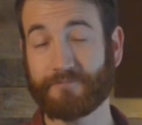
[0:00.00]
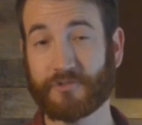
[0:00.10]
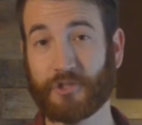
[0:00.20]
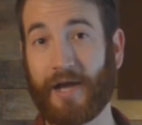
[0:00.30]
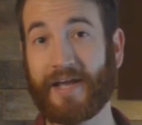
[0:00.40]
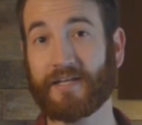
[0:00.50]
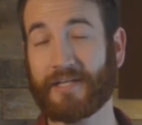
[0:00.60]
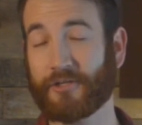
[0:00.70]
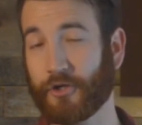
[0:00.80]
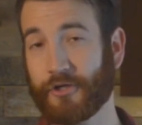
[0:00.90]
So I
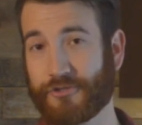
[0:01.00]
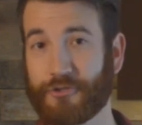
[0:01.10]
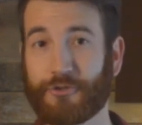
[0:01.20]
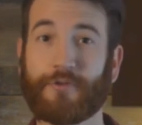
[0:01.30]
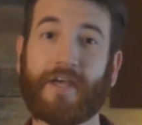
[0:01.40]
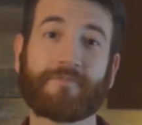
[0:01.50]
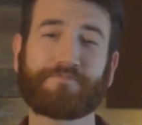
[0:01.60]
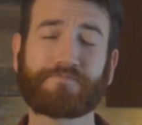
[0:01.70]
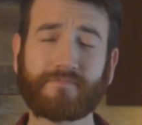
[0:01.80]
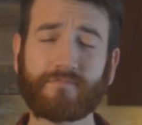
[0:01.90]
encourage you to do
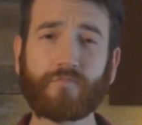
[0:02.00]
that.